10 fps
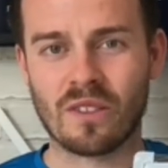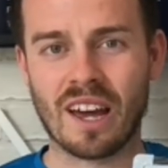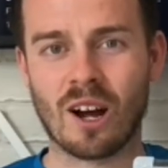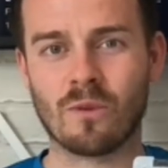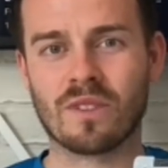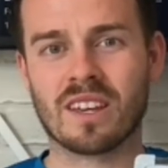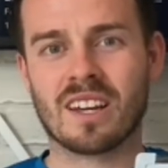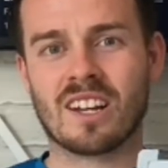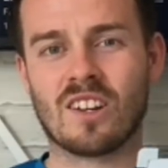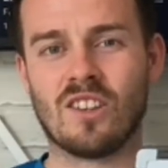Now,
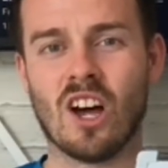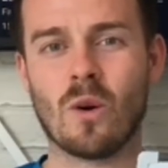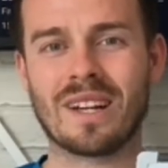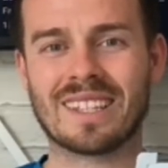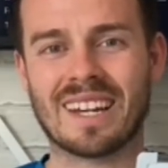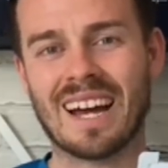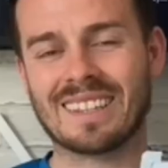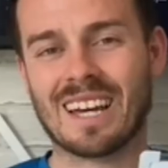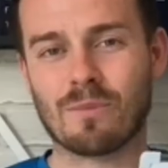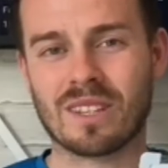knowing that at
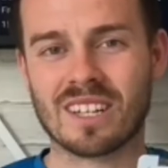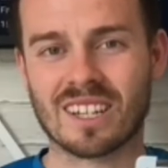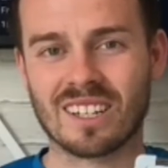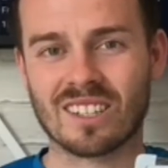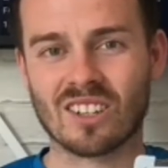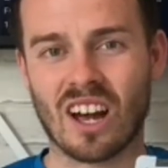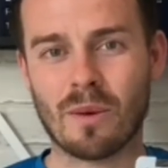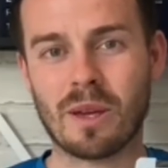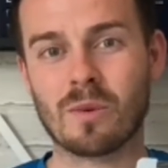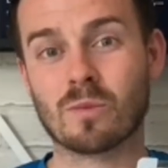that particular time,
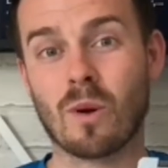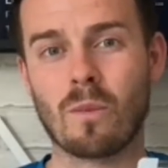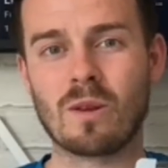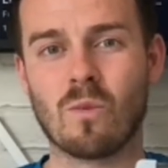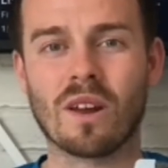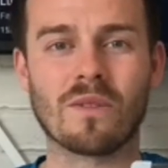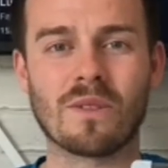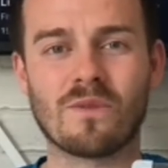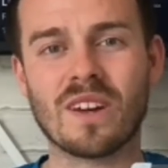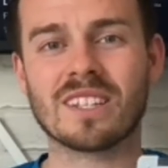he was probably one of the
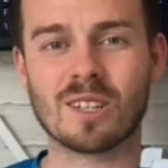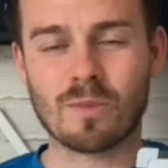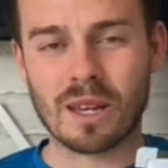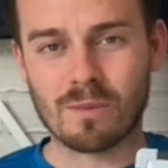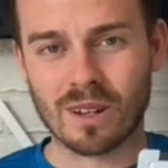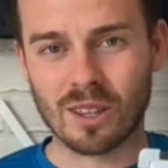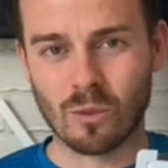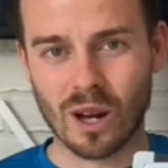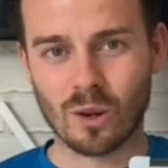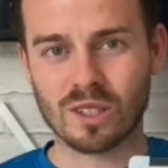fittest people in the
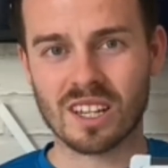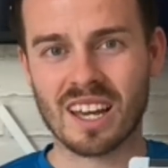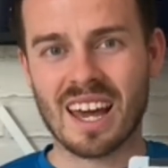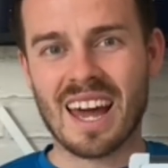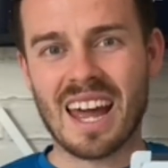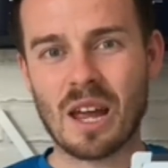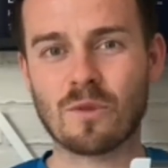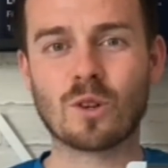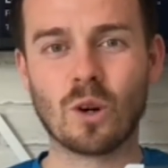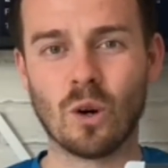world,
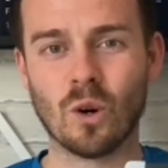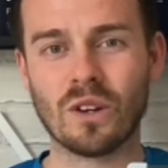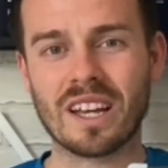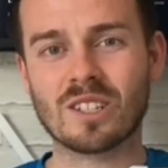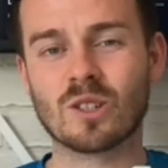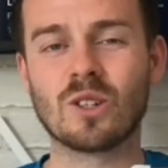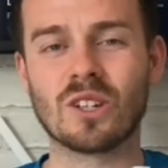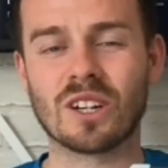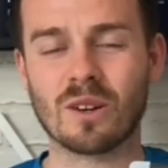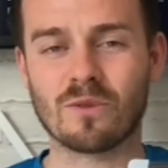if Corn is good
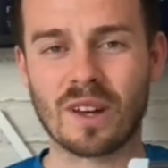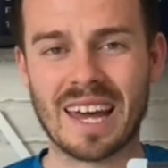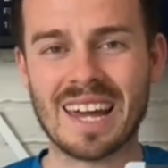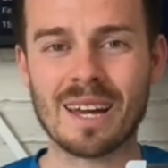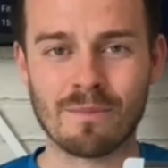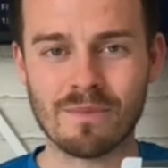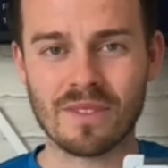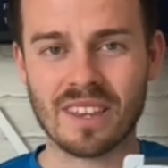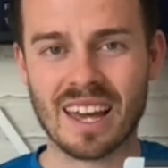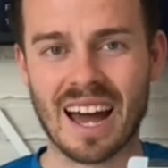enough for him,
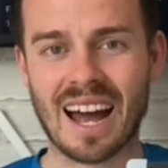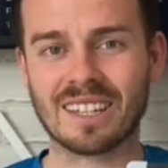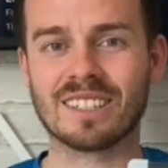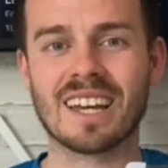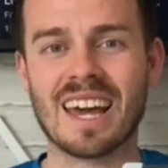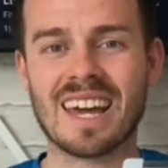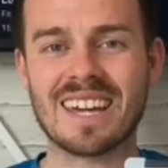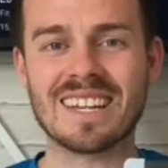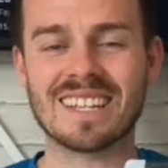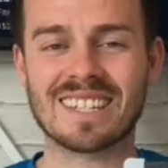and
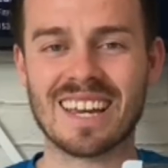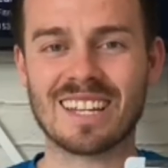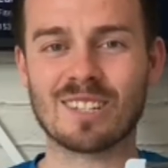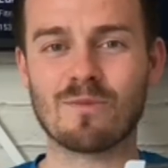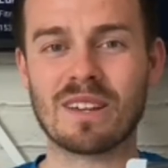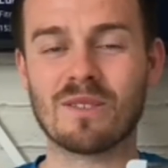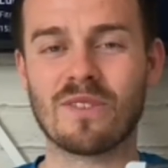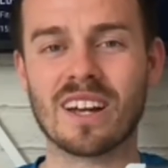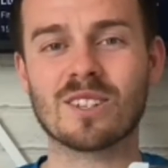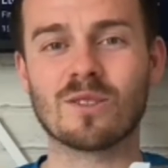he is seen to be the
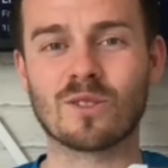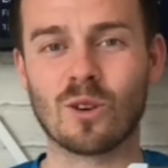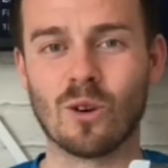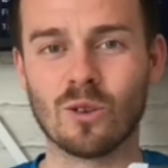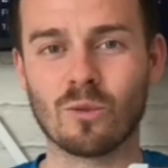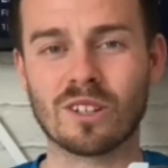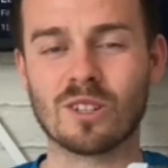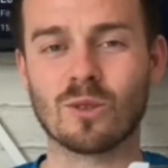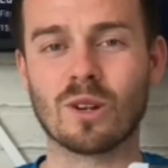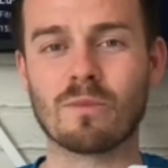face of Corn, which
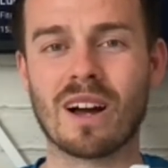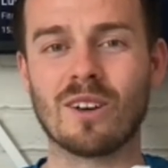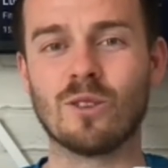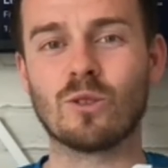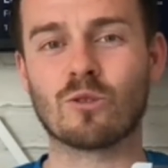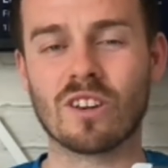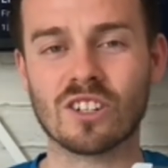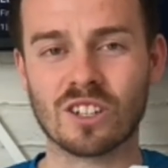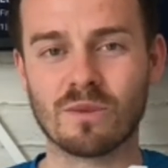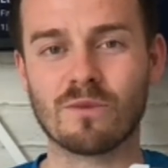is all about
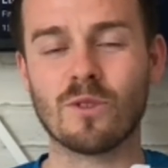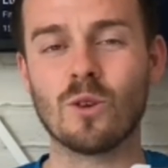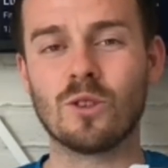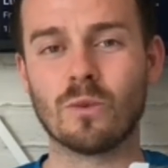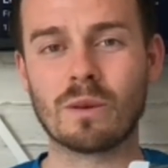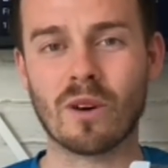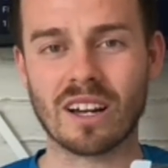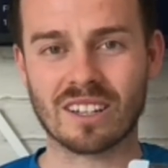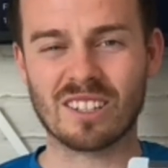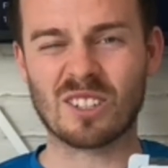nutrition and food that we
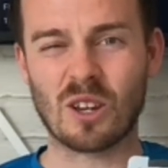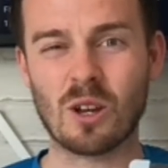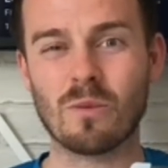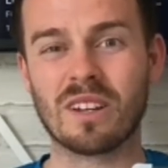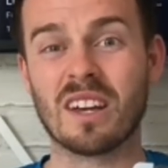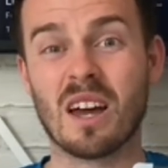might consume and